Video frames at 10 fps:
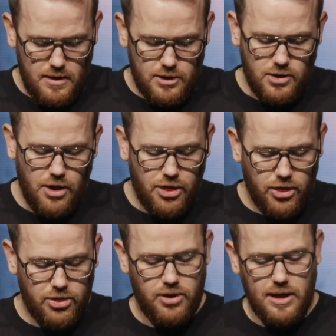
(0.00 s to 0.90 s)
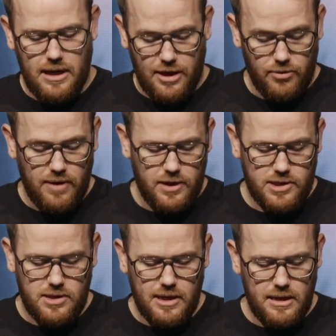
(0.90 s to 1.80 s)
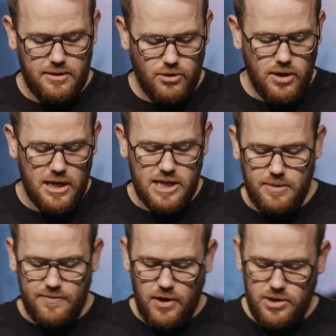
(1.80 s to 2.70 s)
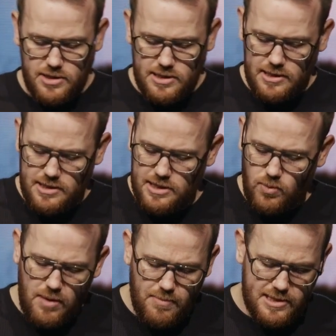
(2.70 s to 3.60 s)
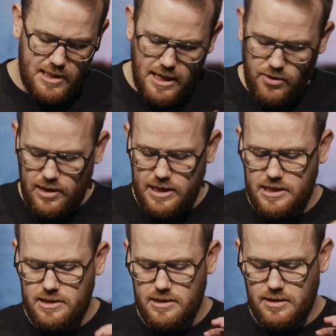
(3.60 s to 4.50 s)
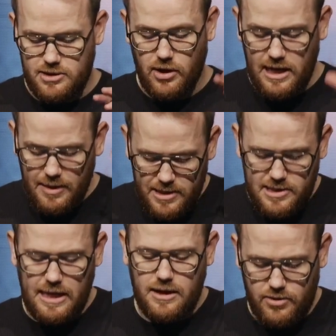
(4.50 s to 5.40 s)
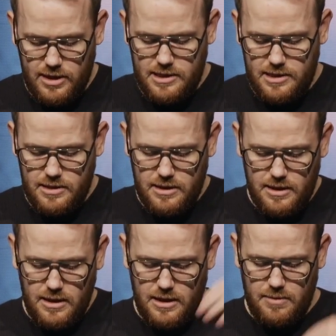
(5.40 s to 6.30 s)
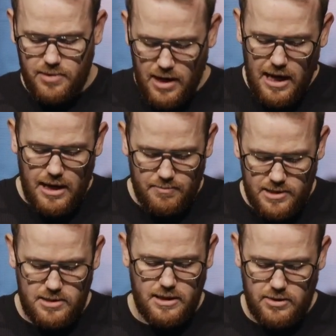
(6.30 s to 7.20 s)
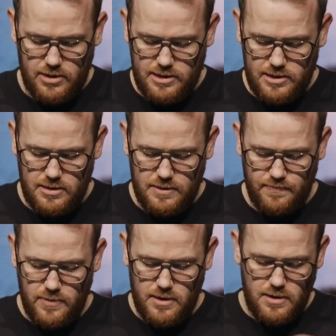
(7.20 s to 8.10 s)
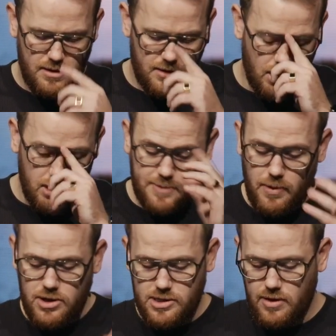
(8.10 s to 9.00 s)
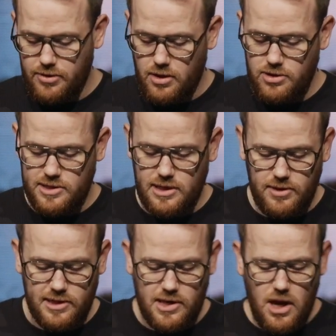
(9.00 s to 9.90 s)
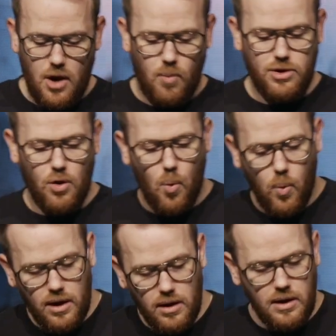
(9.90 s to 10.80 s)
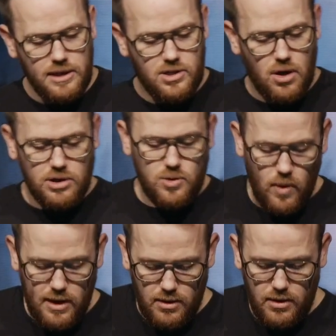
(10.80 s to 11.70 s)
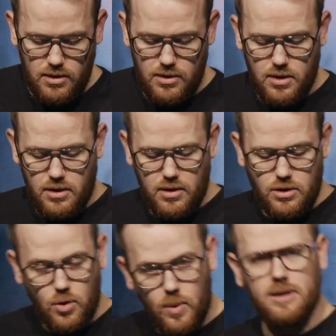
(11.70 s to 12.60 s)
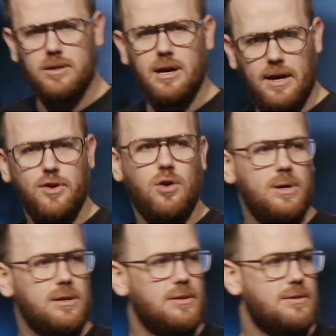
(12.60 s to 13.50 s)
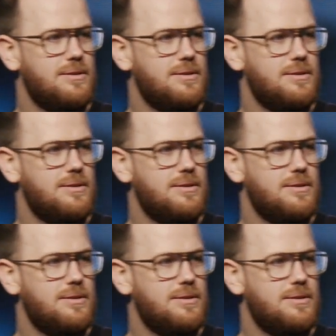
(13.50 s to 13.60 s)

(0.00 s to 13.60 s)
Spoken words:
John 3, verse 30 in the New King James Version says this, he must increase, but I must decrease. Charles Spurgeon, a great theologian, said this, when your will is God's will, you will have your will.